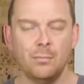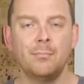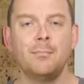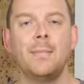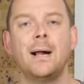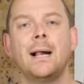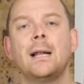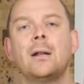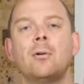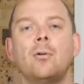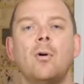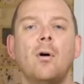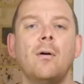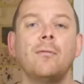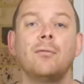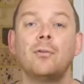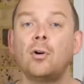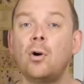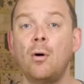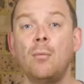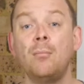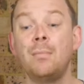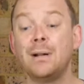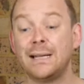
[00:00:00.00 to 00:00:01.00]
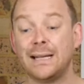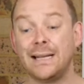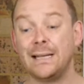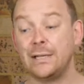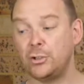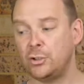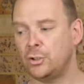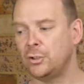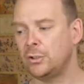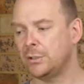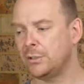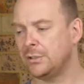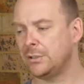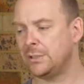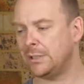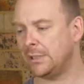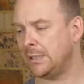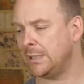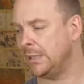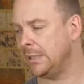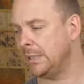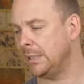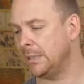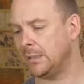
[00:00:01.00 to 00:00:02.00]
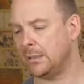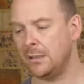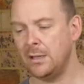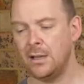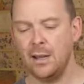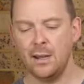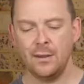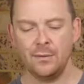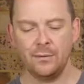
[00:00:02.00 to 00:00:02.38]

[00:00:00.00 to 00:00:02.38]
manner of combinations here.